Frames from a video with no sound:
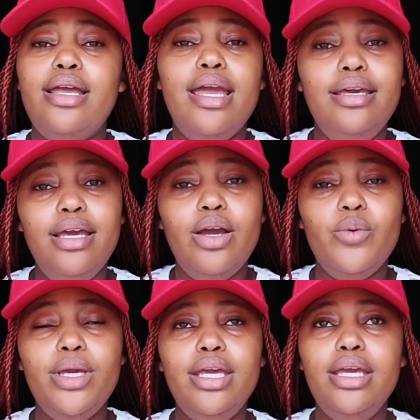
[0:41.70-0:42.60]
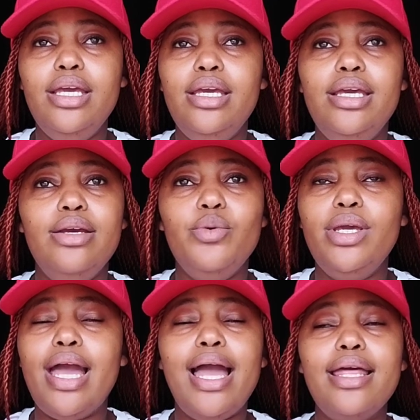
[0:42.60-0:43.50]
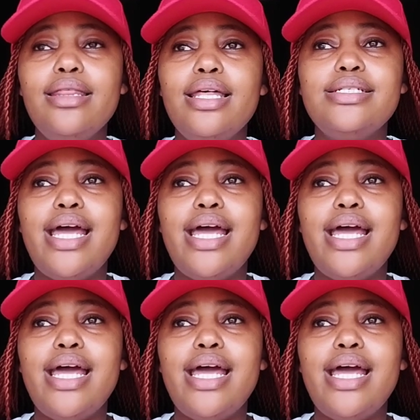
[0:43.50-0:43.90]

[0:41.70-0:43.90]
hey, we are in the